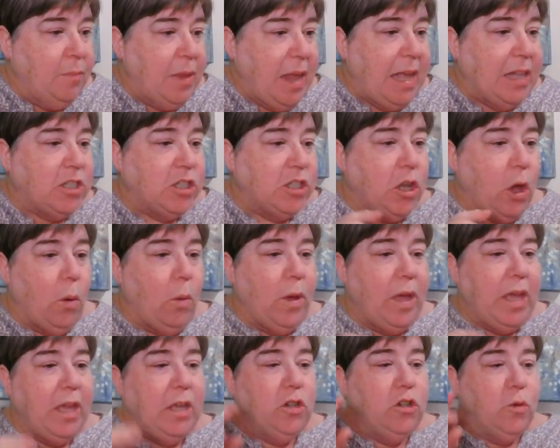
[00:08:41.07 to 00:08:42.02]
it's
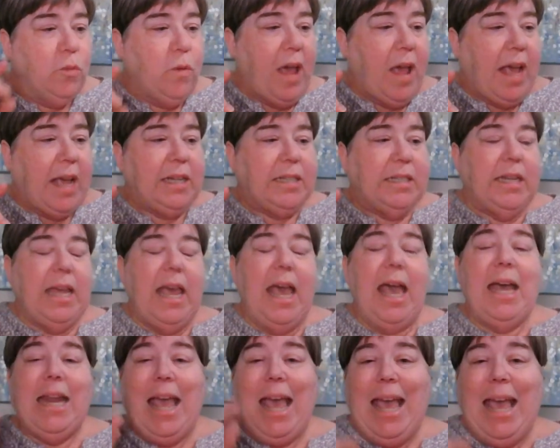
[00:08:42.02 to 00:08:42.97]
going direct
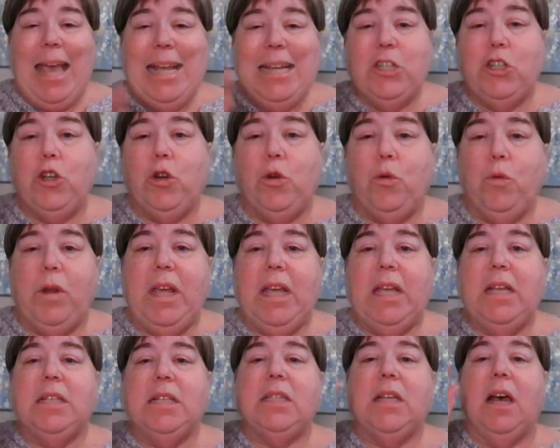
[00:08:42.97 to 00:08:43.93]
at 8
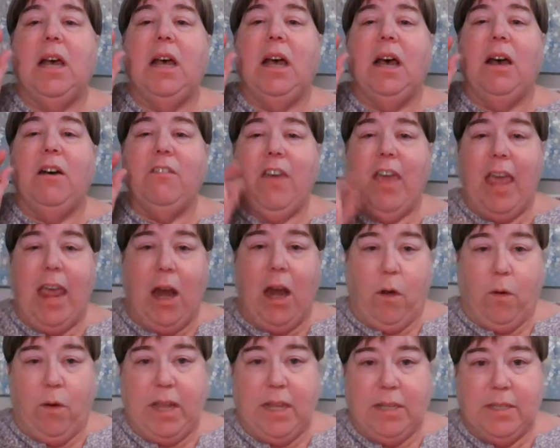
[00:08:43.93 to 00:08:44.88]
degrees of
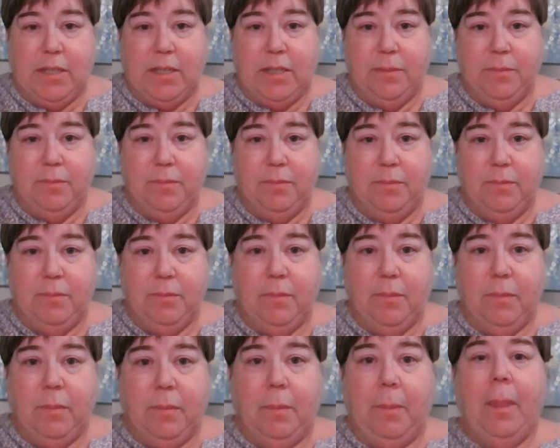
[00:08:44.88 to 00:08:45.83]
Aries.
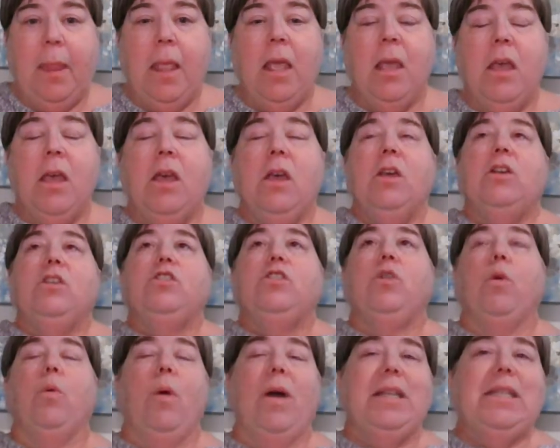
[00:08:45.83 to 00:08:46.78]

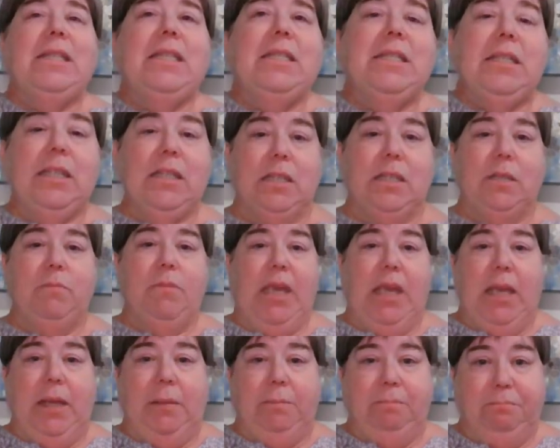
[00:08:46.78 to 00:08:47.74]
So what does this
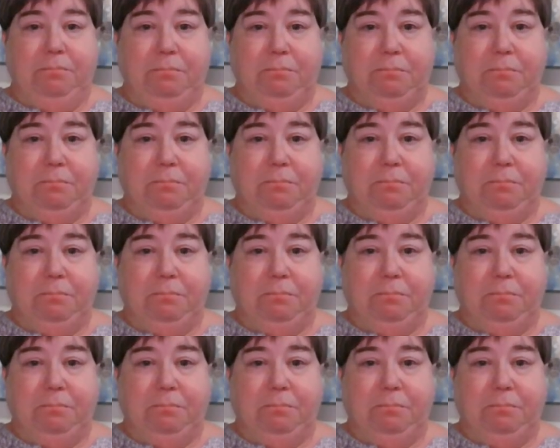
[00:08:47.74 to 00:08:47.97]
mean?